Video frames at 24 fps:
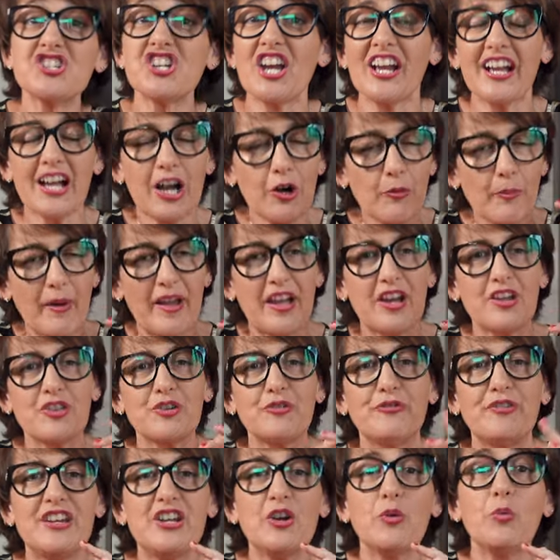check out my other
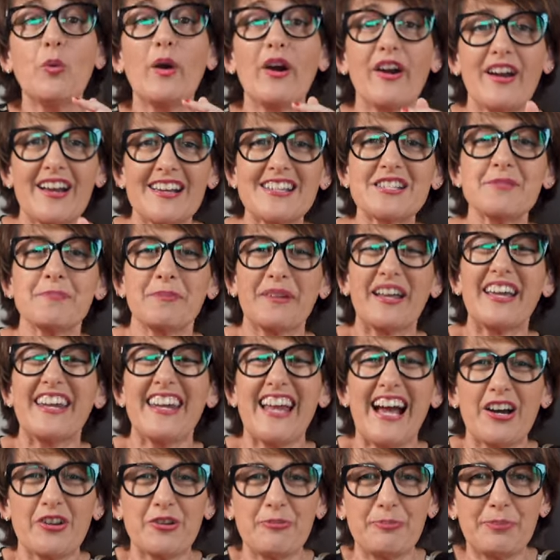video where I explain
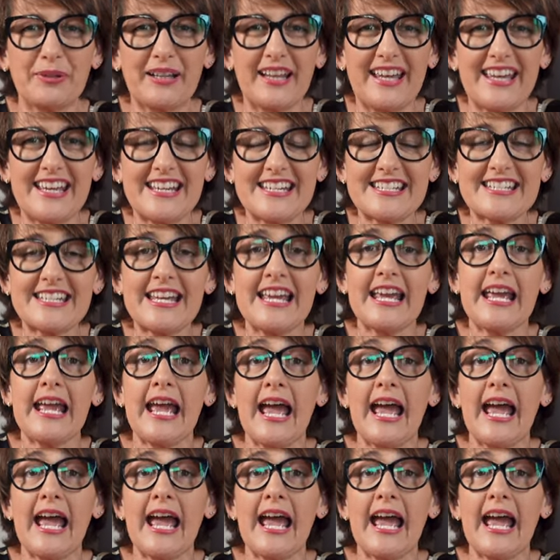how to play it.